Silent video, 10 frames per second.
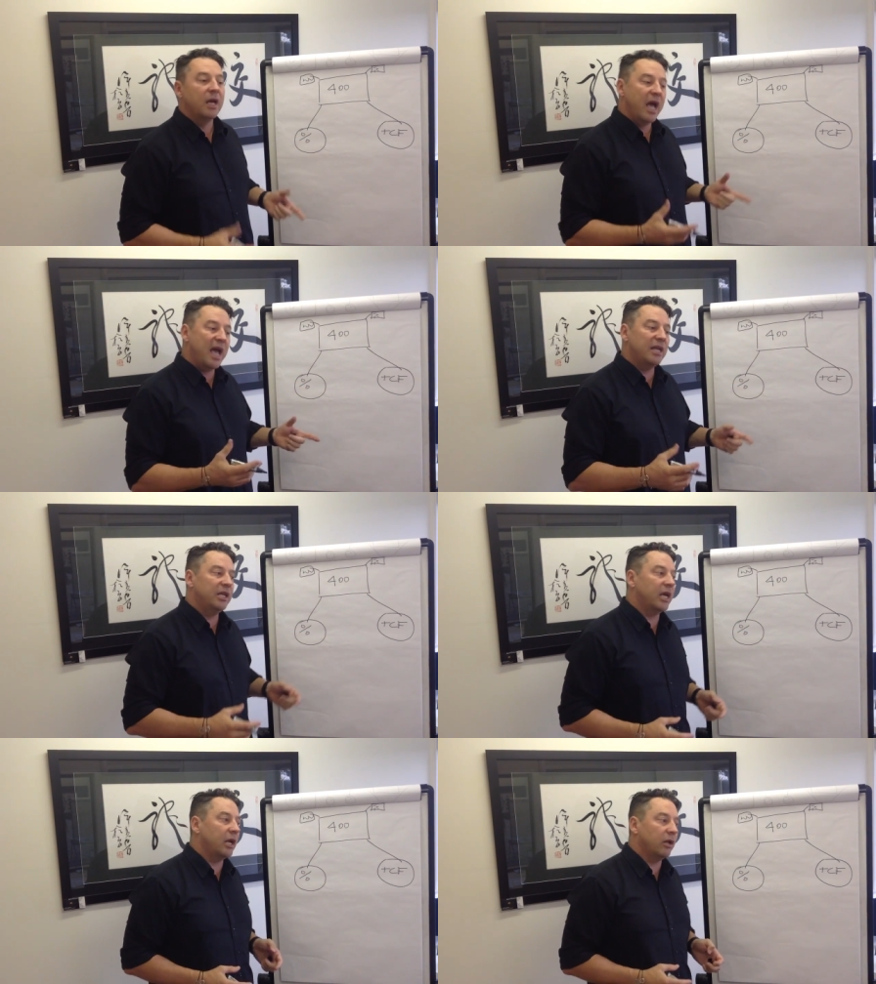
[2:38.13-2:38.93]
and you
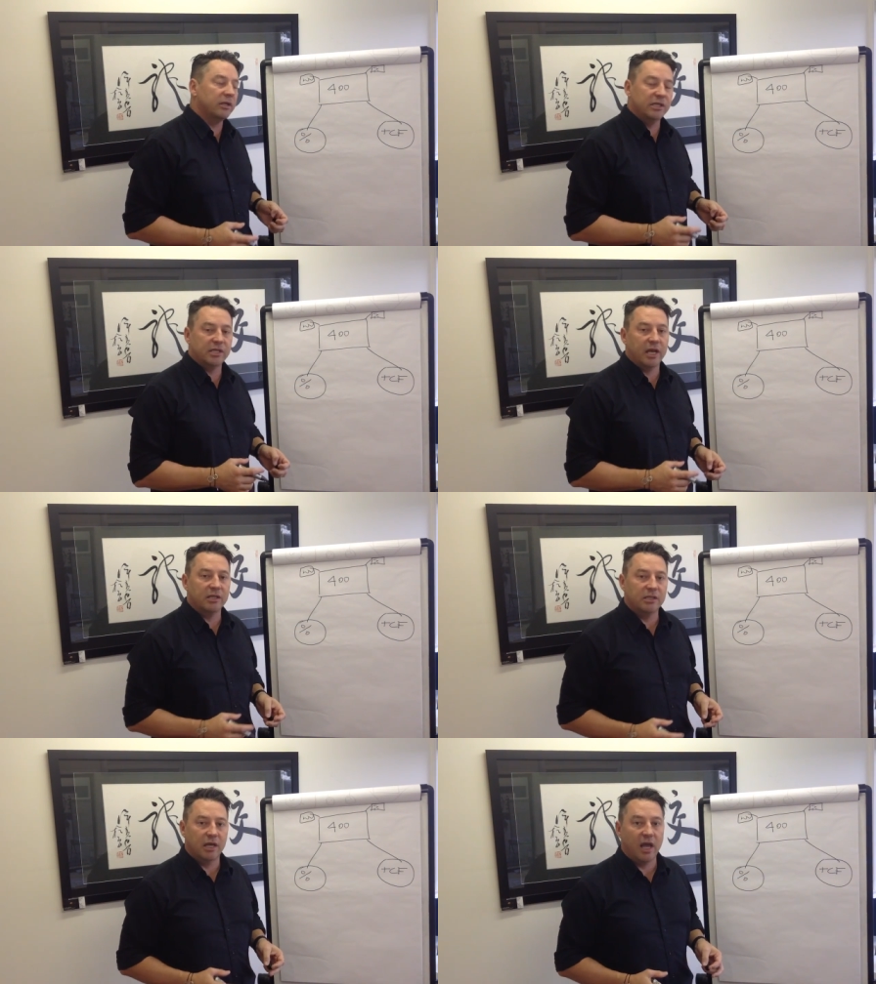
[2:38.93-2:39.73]
get a lot of
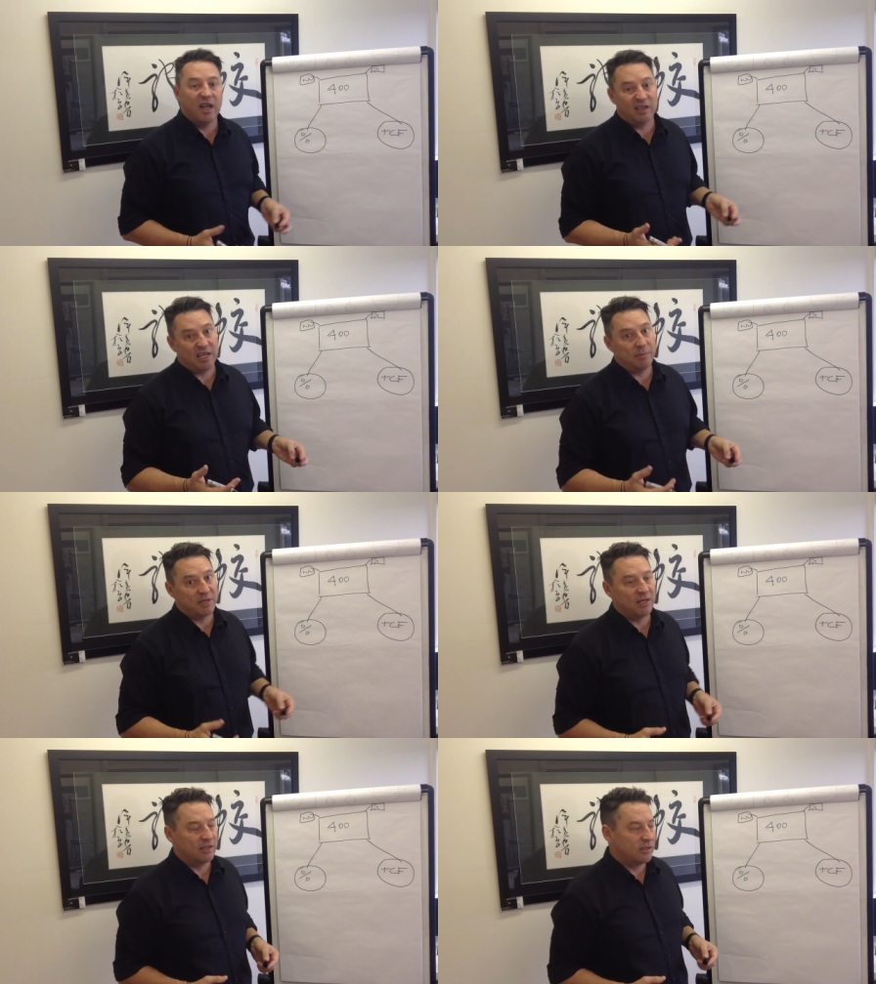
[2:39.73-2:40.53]
discounts and you keep
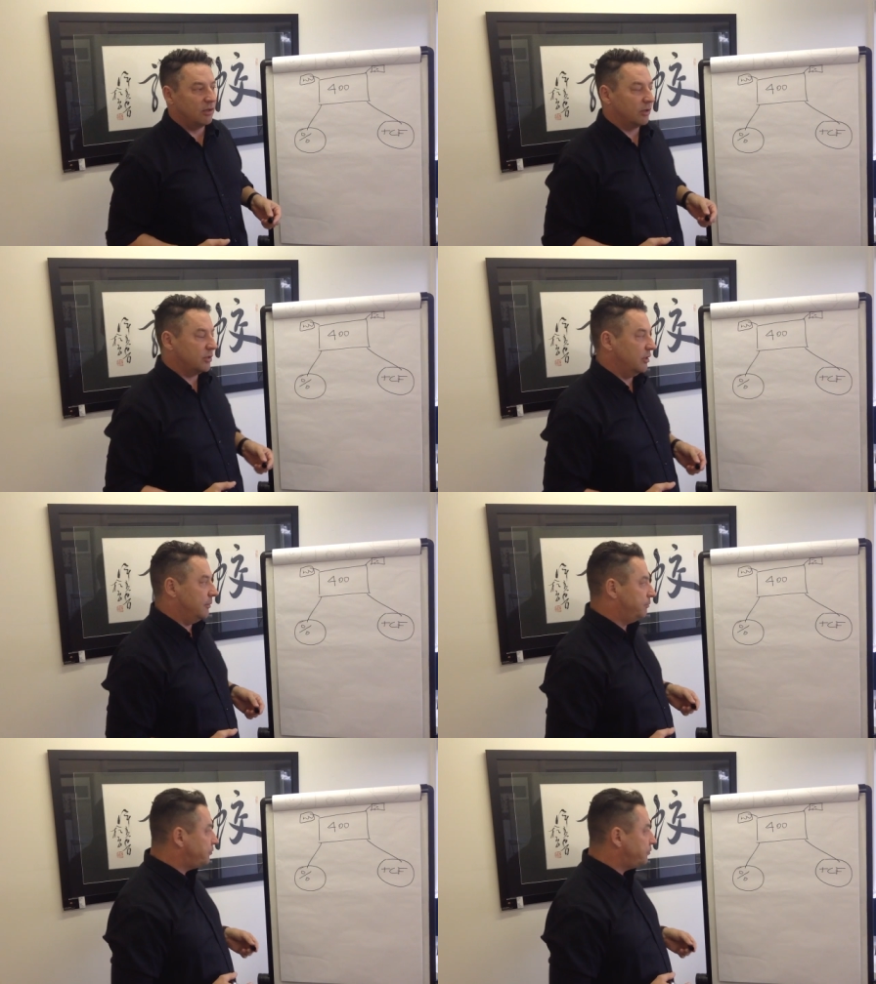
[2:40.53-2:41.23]
tenants long term.